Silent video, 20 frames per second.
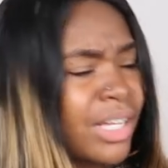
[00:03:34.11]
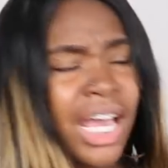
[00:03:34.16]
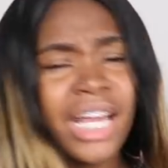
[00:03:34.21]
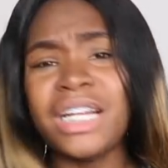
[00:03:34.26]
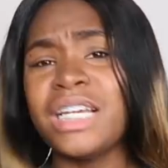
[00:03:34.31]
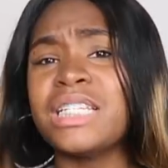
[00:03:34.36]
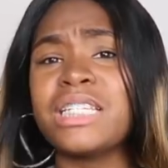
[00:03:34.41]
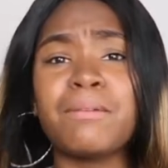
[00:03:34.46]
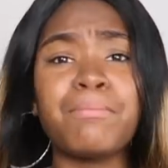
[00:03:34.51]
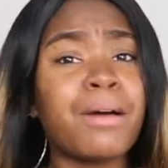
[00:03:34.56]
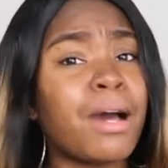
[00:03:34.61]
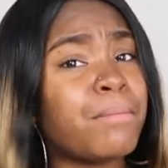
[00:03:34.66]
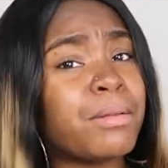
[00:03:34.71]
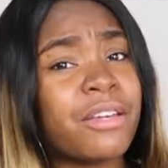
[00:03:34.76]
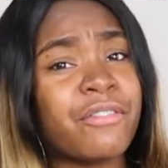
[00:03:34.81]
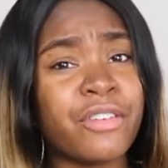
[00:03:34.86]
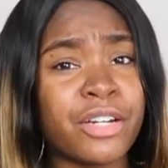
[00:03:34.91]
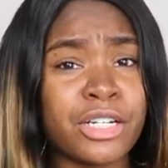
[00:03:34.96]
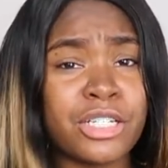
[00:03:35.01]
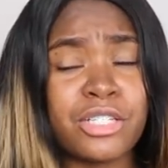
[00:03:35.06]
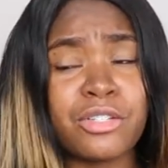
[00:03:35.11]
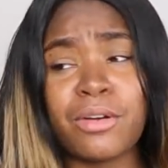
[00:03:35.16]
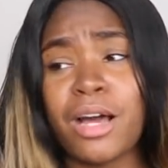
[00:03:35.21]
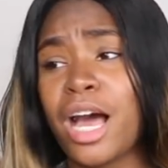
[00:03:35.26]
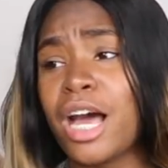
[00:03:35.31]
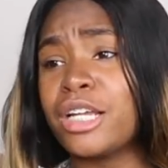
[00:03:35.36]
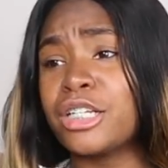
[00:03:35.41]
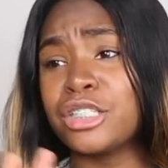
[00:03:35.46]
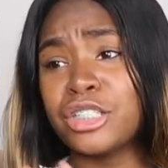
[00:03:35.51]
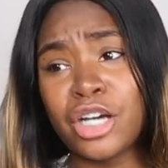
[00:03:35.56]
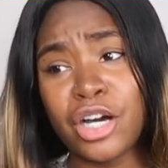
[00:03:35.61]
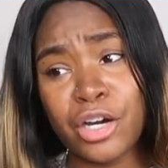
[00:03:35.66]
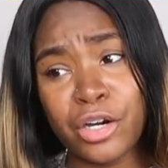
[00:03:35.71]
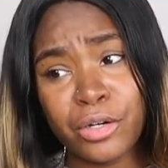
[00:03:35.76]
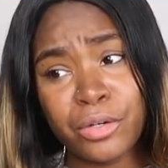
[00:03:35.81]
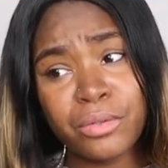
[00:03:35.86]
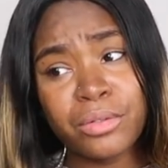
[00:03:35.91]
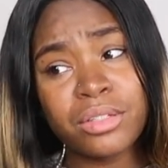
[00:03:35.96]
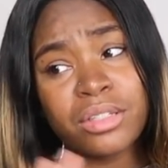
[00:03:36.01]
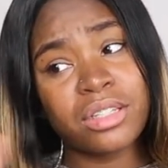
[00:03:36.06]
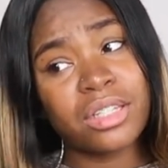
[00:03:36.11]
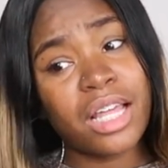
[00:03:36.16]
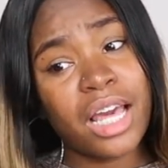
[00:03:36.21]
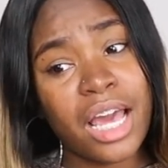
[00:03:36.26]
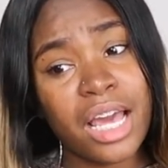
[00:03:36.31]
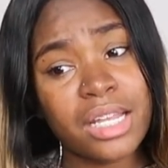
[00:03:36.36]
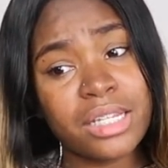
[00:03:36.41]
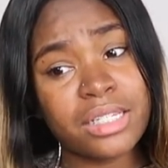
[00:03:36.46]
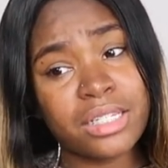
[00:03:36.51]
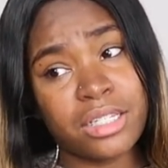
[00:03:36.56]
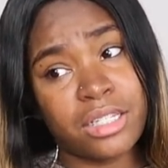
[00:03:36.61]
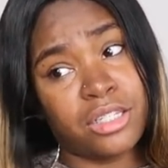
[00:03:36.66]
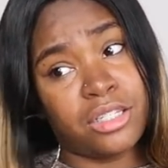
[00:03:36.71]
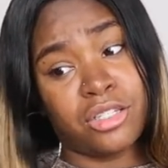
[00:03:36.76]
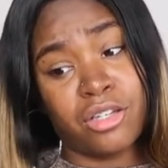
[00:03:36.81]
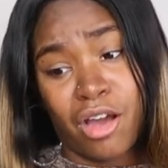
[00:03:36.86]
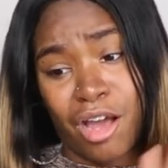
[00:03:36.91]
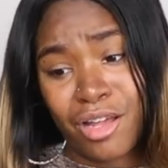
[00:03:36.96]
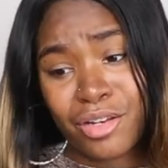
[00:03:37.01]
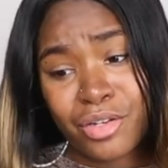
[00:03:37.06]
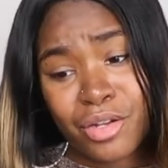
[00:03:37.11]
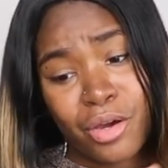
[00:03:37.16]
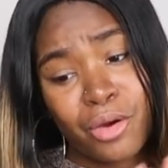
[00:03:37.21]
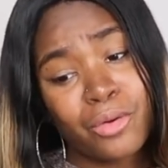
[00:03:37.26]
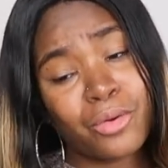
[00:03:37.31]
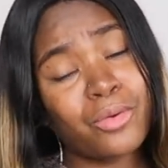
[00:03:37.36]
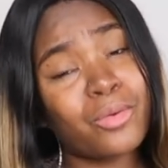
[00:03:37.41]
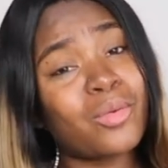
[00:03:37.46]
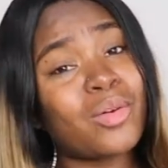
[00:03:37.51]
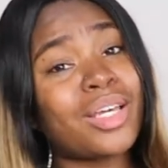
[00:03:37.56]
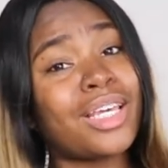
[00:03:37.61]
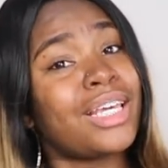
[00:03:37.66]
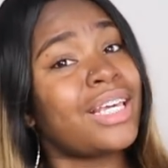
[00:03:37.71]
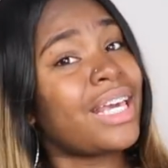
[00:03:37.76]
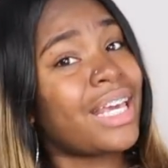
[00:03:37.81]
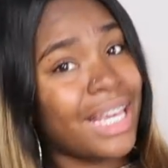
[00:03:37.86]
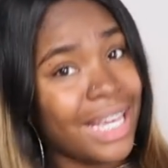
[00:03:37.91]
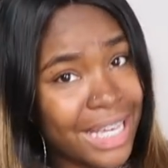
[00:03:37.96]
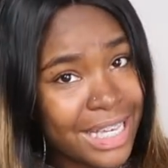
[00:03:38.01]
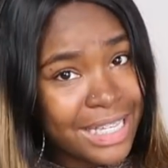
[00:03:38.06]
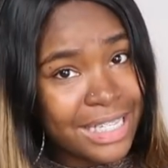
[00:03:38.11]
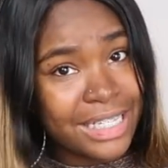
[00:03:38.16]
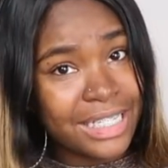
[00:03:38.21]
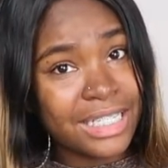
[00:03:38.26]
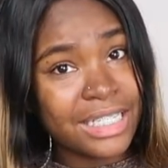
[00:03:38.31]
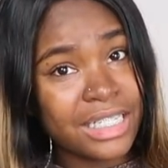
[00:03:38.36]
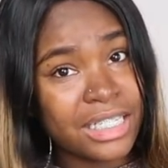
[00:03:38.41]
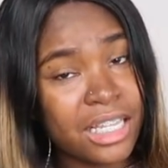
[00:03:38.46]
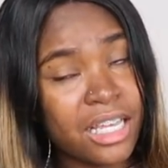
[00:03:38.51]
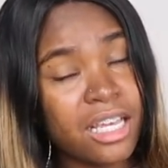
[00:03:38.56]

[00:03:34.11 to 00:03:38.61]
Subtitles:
And he's a public figure, so I know that y'all know who he is.